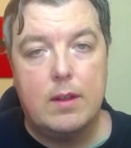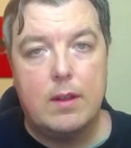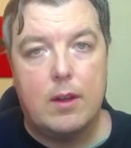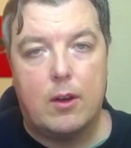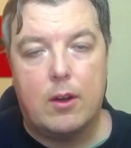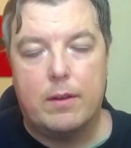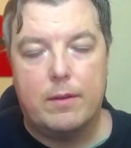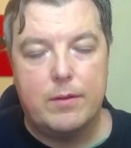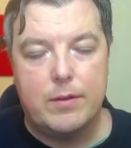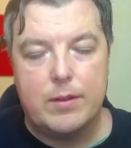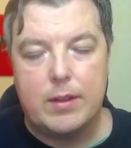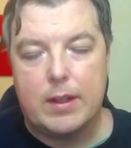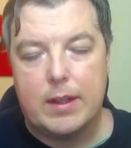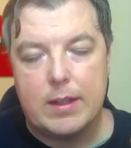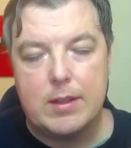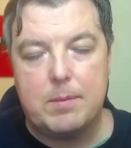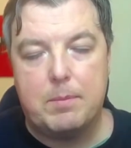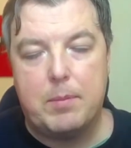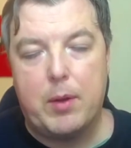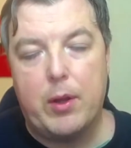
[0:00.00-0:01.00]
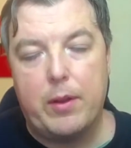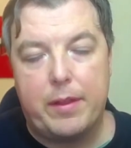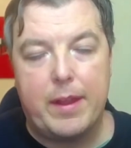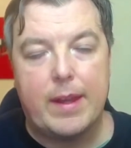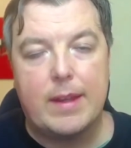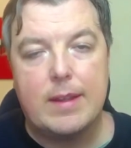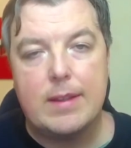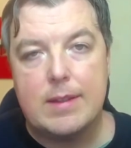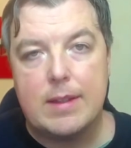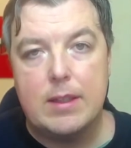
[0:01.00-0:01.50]
or sorry, spot
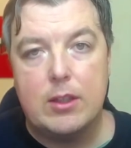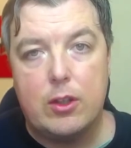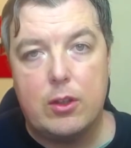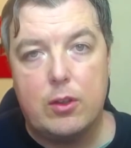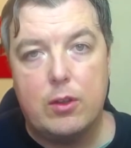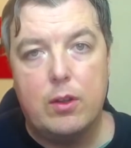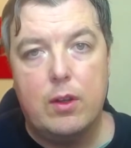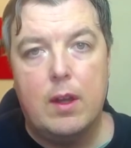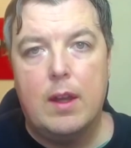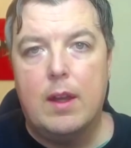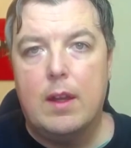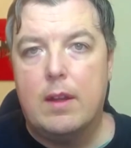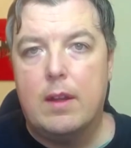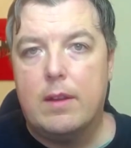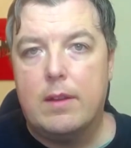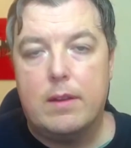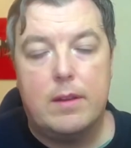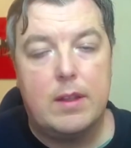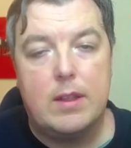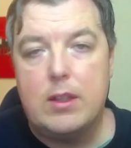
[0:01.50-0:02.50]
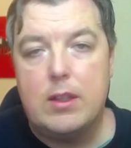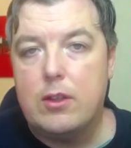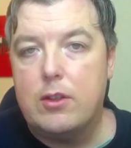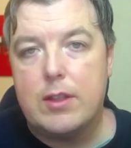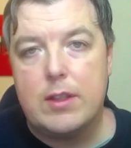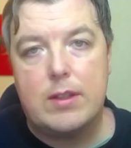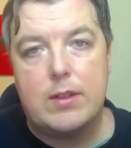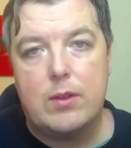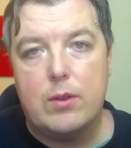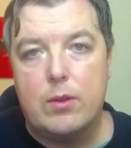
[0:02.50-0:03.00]
things in you that you
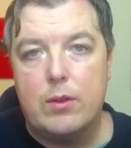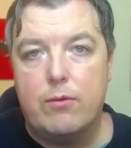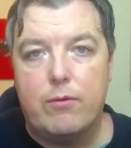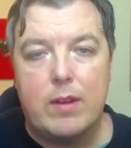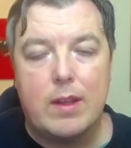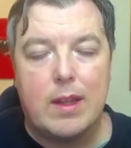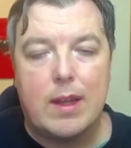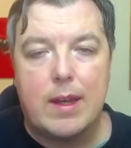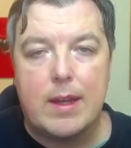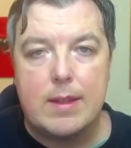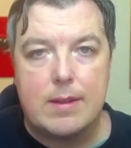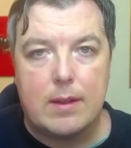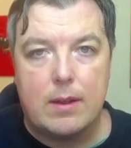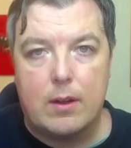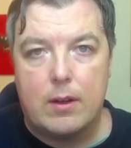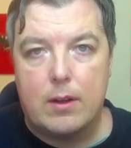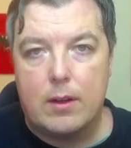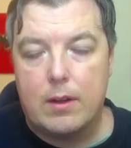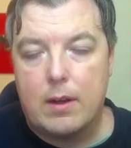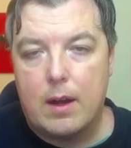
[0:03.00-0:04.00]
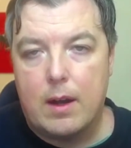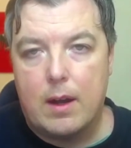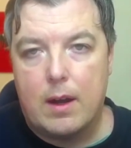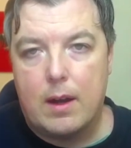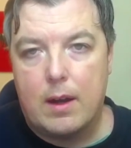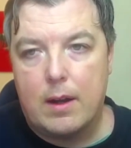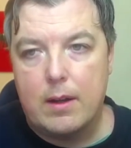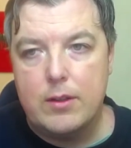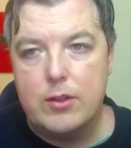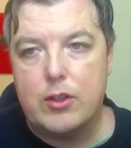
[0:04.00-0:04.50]
just don't realize or
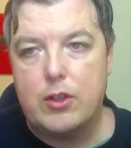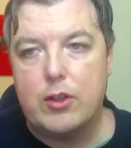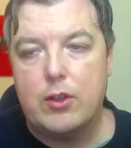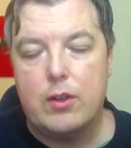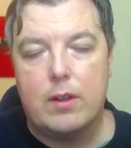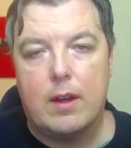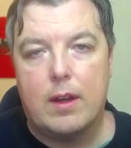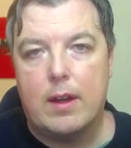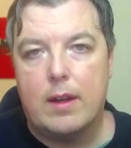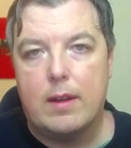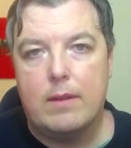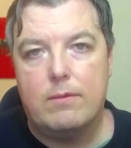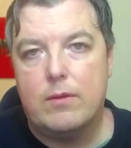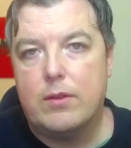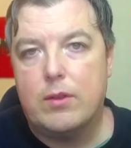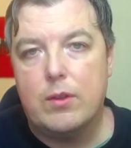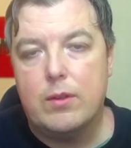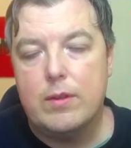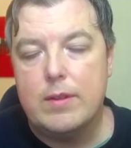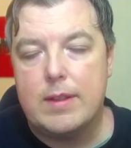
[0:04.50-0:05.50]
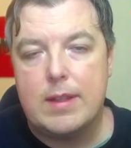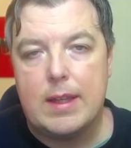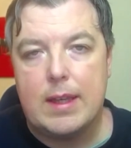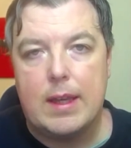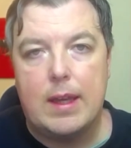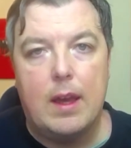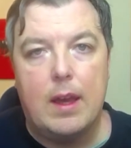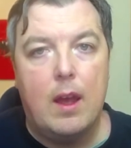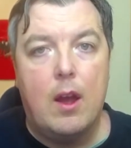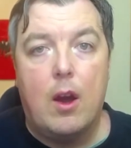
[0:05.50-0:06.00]
are unsure, uh, don't
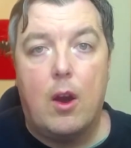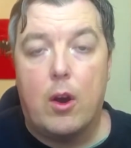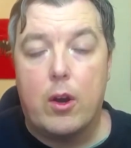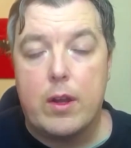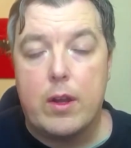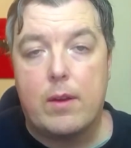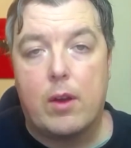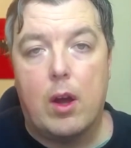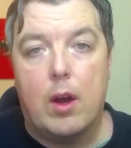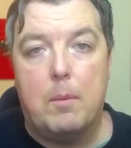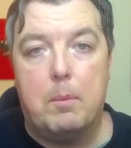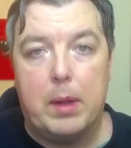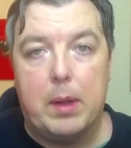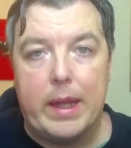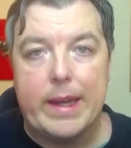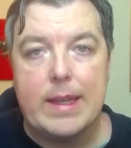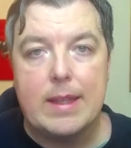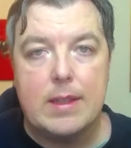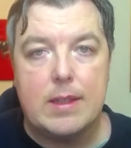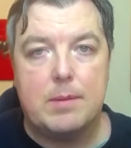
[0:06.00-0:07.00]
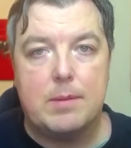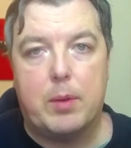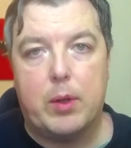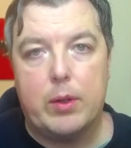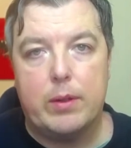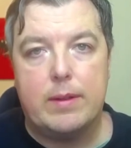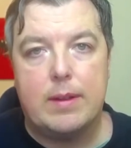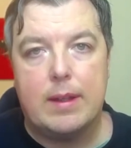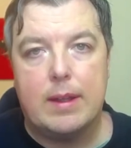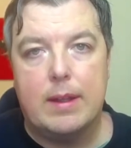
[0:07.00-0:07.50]
see, or you have got a blind
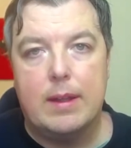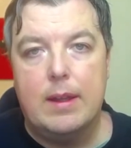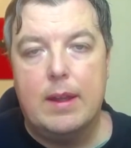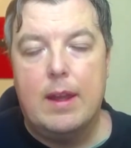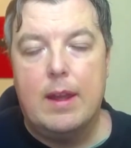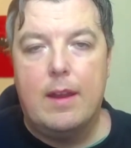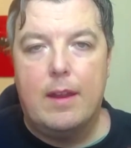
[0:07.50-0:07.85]
spot to.